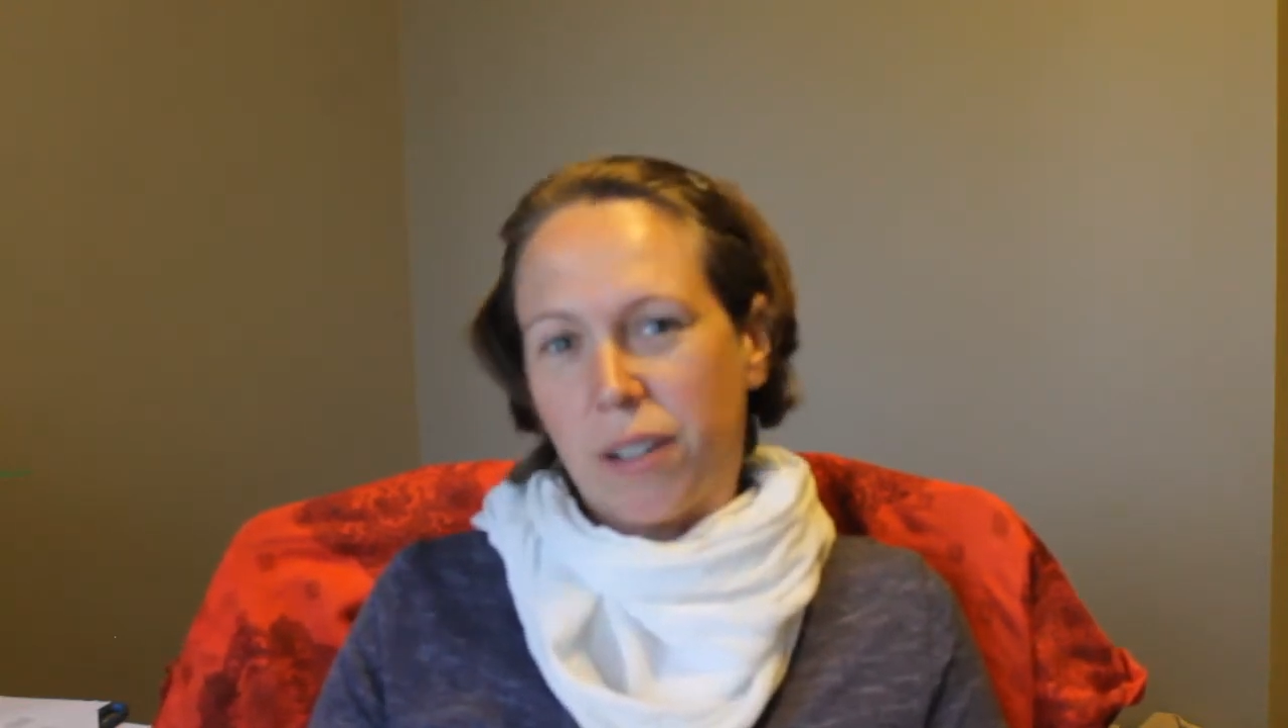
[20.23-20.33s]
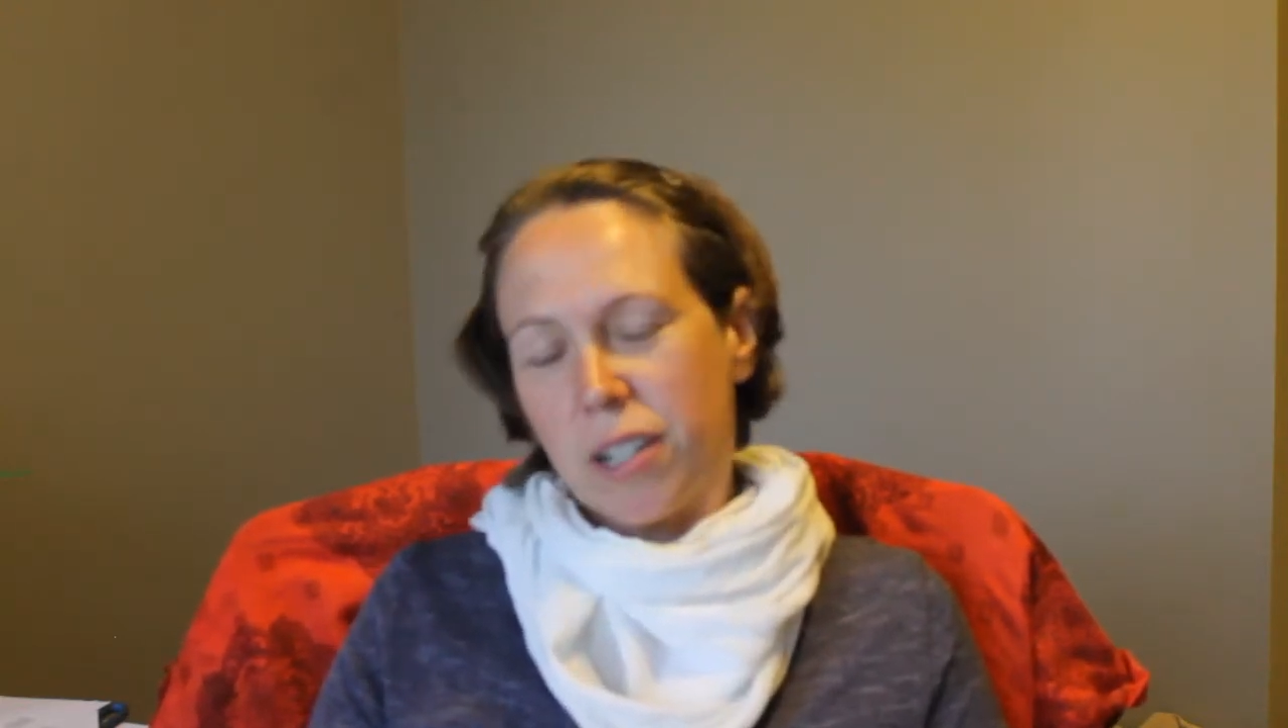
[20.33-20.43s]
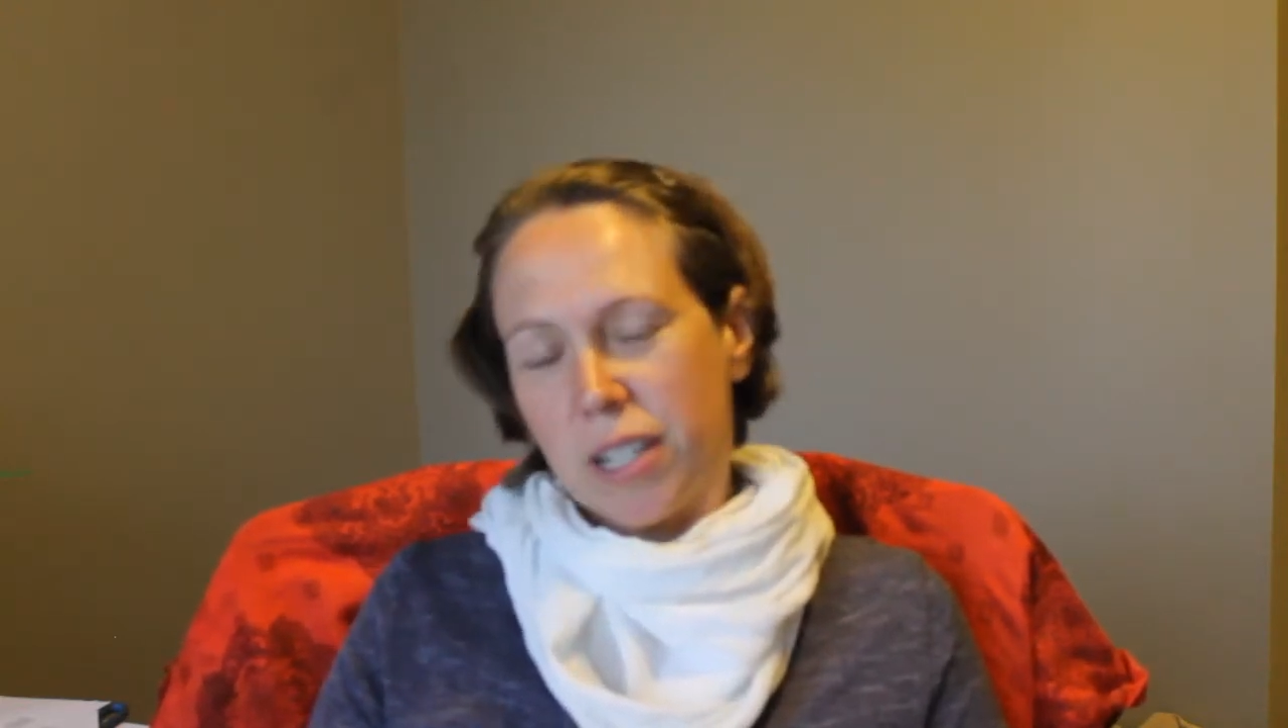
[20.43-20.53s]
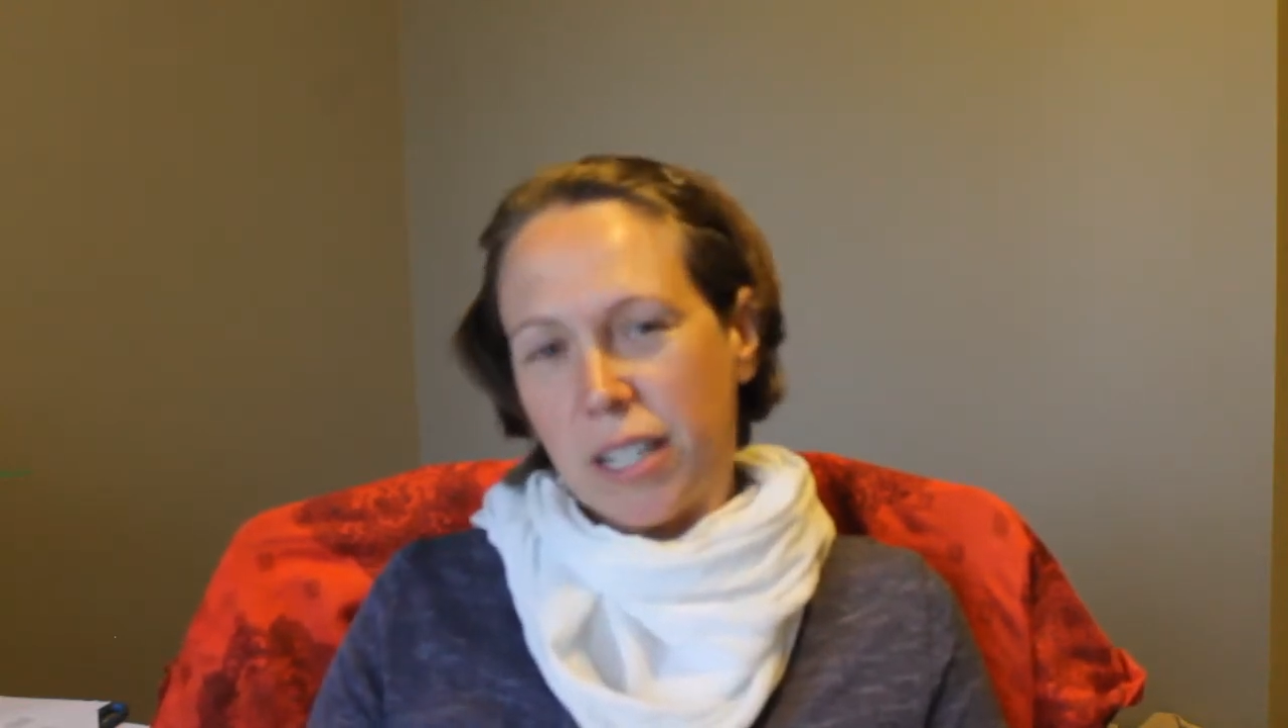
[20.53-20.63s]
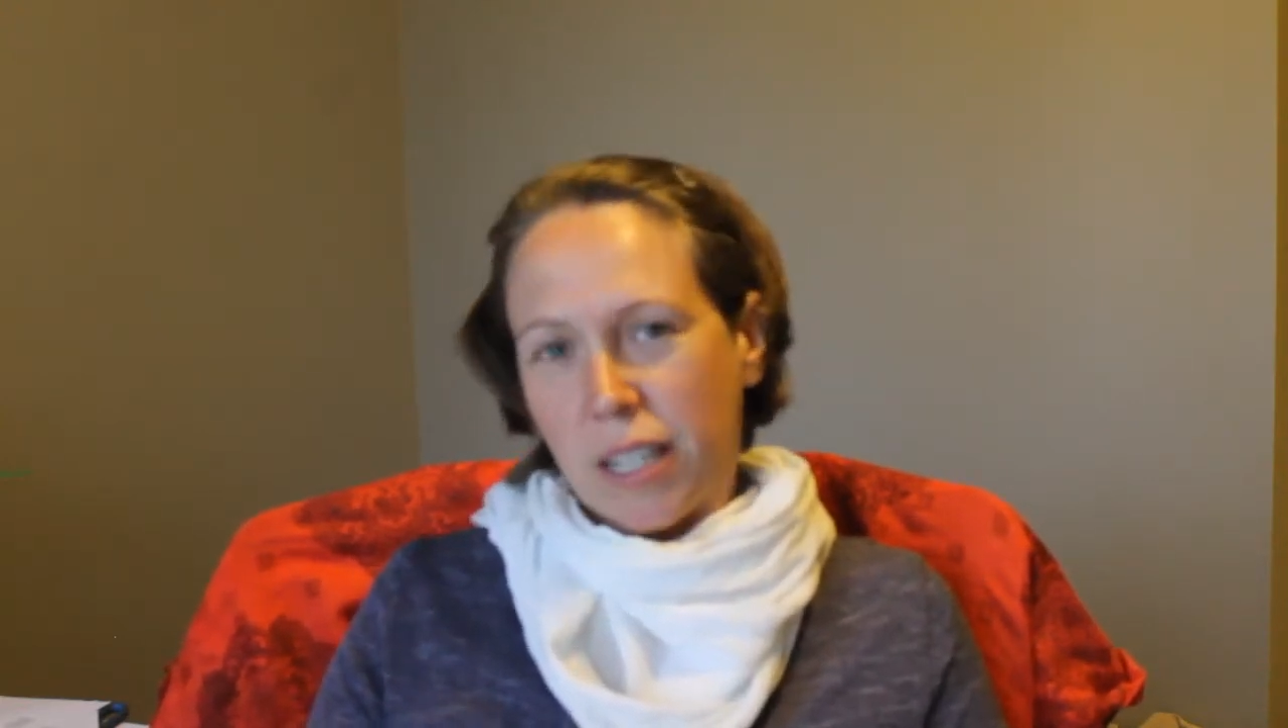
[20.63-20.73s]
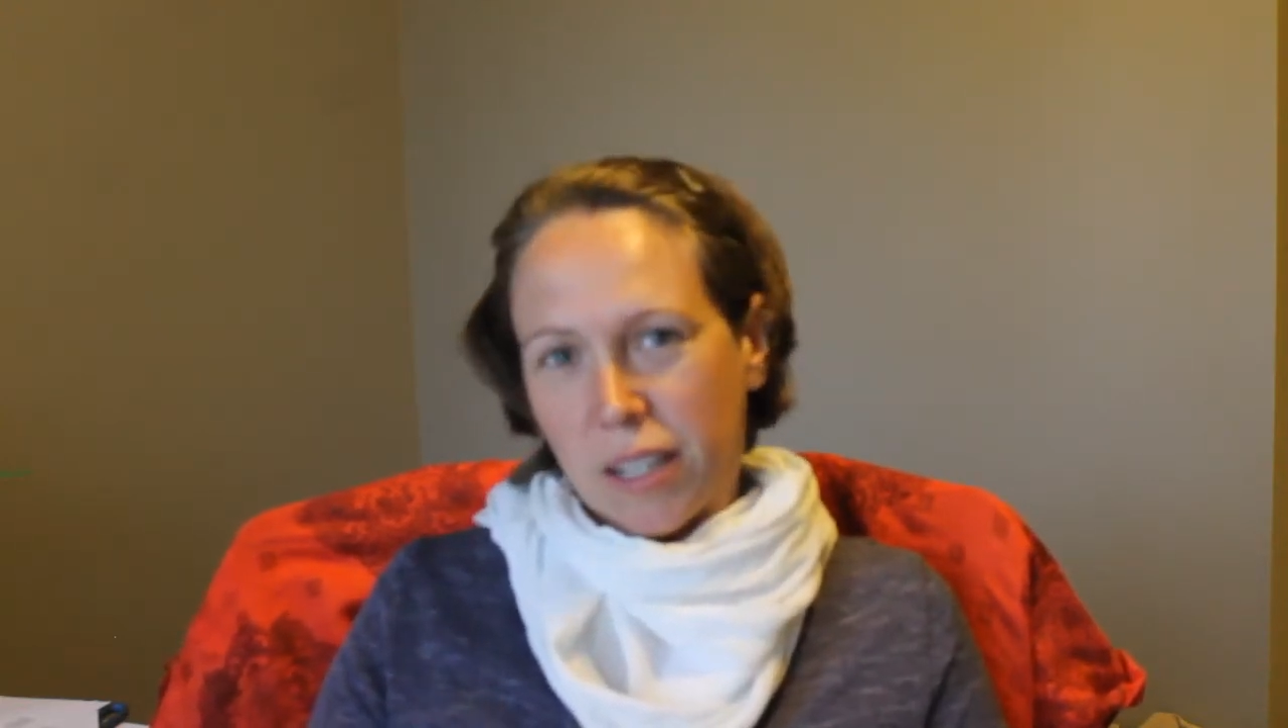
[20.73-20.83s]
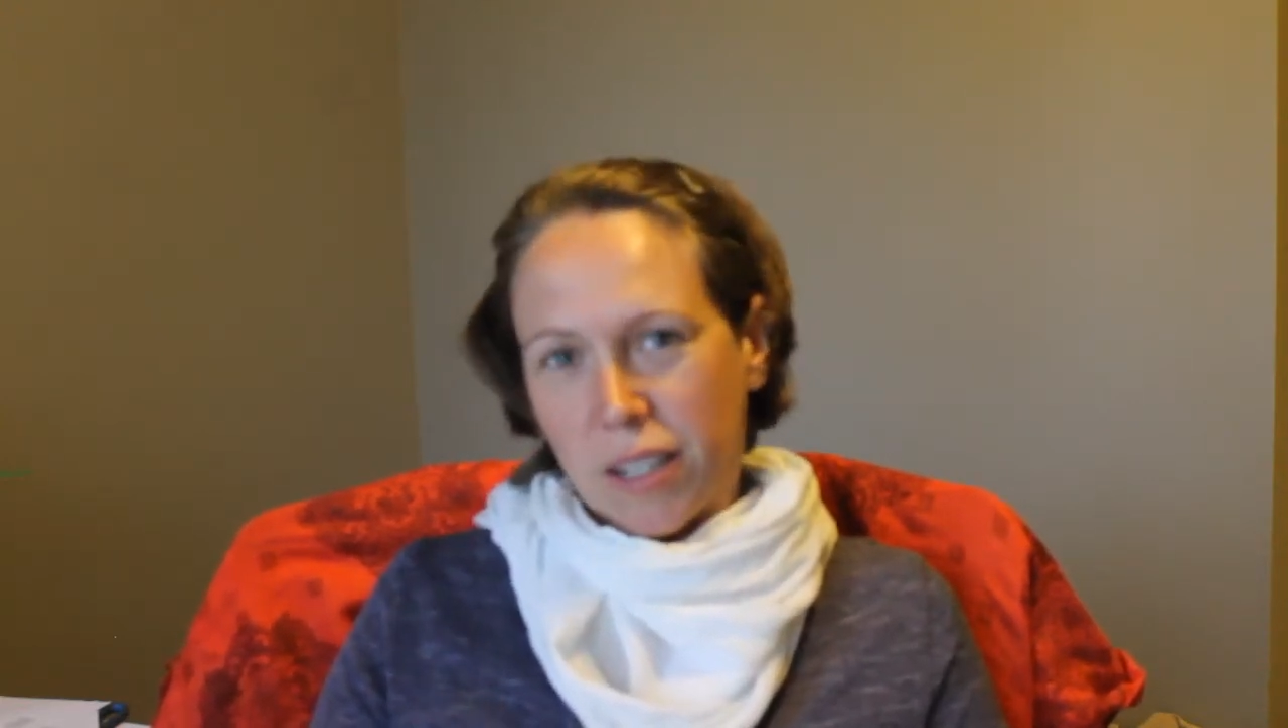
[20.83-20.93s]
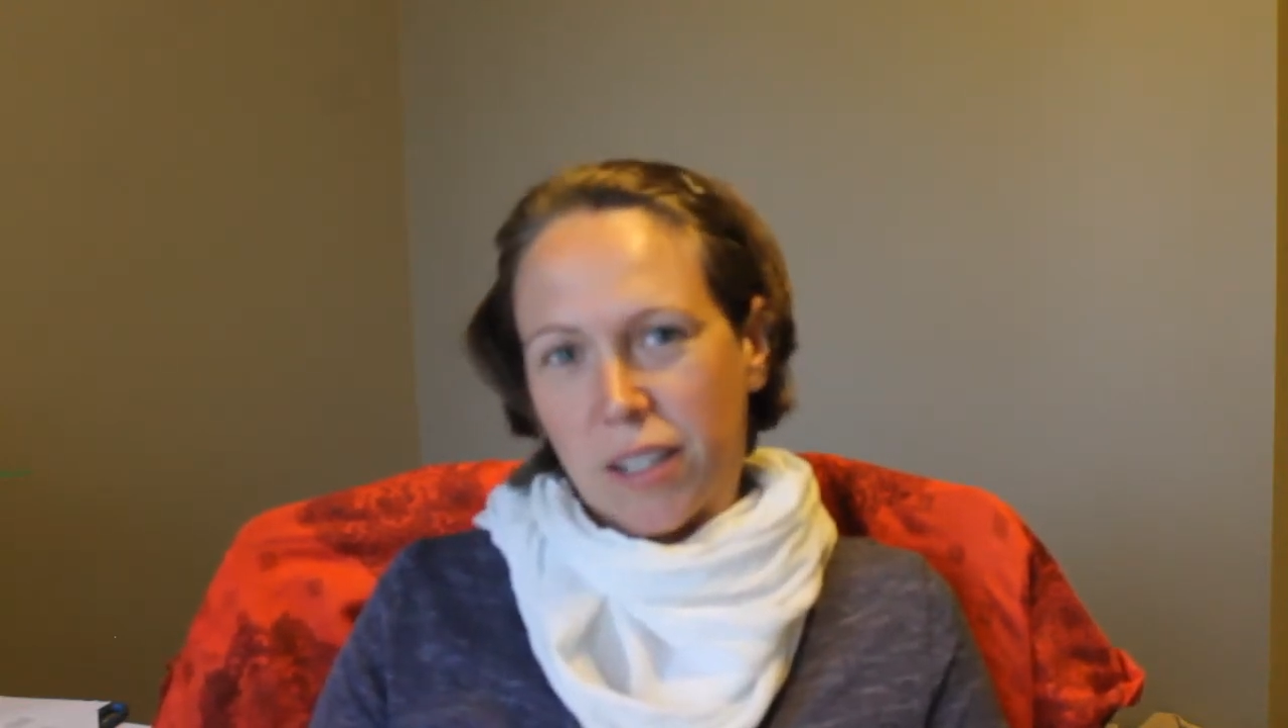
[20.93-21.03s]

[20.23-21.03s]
critique.